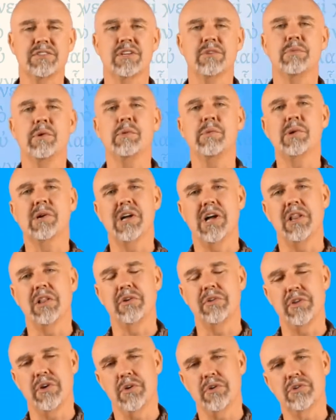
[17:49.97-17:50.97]
and we will color
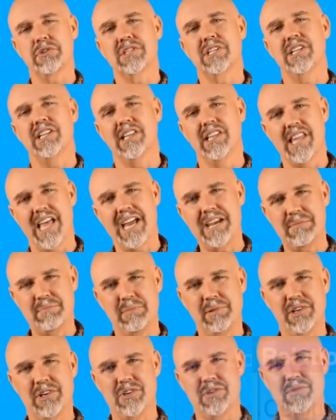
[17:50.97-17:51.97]
those light
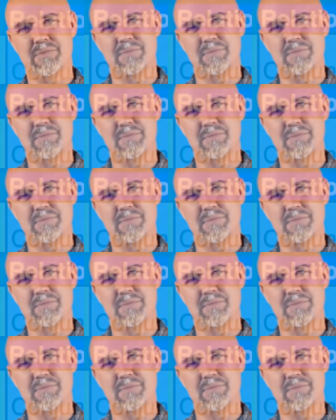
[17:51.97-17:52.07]
blue.